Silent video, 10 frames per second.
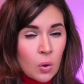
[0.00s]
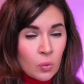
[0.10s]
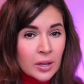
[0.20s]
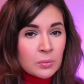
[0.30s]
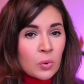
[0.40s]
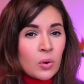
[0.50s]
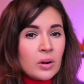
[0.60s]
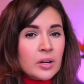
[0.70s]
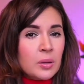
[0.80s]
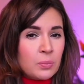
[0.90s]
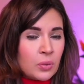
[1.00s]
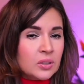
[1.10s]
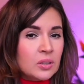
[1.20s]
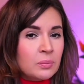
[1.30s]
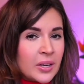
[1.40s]
One more
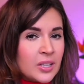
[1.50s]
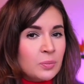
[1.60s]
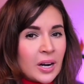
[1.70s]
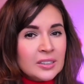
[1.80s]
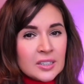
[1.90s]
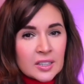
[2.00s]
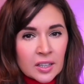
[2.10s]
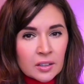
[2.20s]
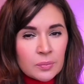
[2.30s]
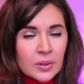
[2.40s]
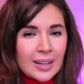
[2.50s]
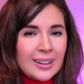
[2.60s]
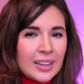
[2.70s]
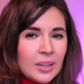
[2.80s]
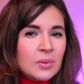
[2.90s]
important best practice here,
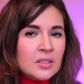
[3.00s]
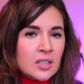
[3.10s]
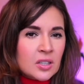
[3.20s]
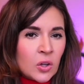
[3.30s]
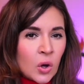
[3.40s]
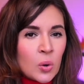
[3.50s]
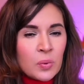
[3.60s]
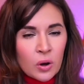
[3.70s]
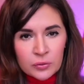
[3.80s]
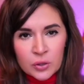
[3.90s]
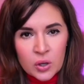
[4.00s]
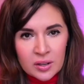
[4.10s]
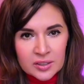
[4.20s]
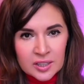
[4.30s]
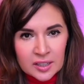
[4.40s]
limit the scope of your
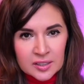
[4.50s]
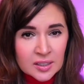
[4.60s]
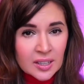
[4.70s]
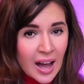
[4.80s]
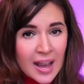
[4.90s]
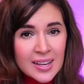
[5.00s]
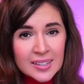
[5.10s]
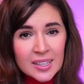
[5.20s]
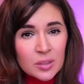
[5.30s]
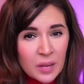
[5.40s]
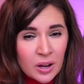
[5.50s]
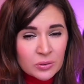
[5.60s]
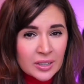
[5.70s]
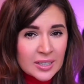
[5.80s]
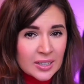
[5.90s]
context. I set
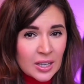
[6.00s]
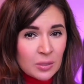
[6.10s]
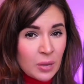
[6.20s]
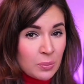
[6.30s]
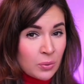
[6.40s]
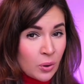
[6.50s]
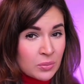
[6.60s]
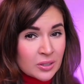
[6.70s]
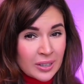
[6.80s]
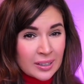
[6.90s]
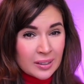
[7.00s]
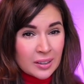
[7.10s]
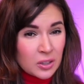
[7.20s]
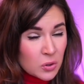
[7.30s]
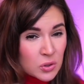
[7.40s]
boundaries in my prompts like
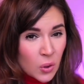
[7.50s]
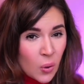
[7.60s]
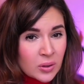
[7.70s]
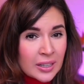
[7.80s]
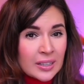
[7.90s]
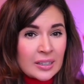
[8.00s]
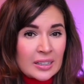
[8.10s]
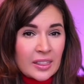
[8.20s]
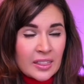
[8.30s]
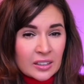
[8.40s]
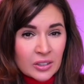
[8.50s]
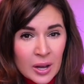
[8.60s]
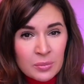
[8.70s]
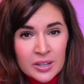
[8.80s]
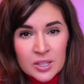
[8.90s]
use only the
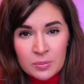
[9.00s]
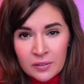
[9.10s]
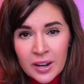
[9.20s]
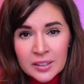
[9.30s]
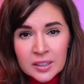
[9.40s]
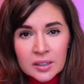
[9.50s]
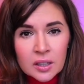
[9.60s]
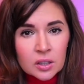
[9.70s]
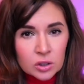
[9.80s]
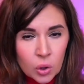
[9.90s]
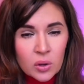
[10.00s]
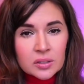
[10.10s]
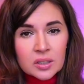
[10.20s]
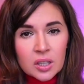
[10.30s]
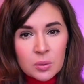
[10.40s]
libraries provided,
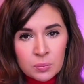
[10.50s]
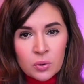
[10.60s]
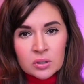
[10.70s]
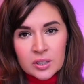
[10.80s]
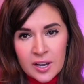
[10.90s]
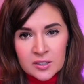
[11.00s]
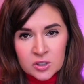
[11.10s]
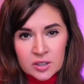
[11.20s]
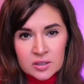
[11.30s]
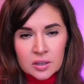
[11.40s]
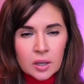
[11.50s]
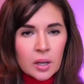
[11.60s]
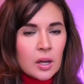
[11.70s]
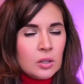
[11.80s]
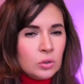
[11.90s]
don't import extras.
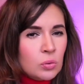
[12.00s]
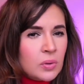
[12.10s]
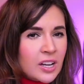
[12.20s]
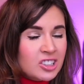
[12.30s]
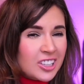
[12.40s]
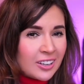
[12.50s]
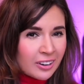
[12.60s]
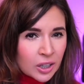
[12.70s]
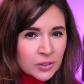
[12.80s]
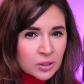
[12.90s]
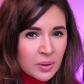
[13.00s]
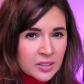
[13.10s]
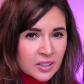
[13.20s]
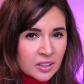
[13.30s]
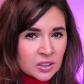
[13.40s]
Too much irrelevant
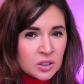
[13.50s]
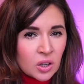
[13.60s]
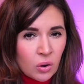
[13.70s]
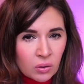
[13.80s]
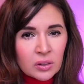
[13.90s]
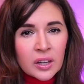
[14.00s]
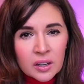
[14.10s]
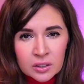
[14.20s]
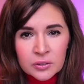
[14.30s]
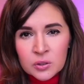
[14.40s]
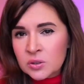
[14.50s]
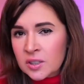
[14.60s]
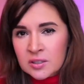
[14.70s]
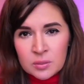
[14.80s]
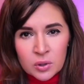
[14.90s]
material only
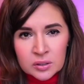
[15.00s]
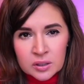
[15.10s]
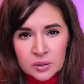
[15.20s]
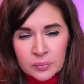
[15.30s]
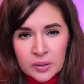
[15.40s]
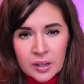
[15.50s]
confuses the model.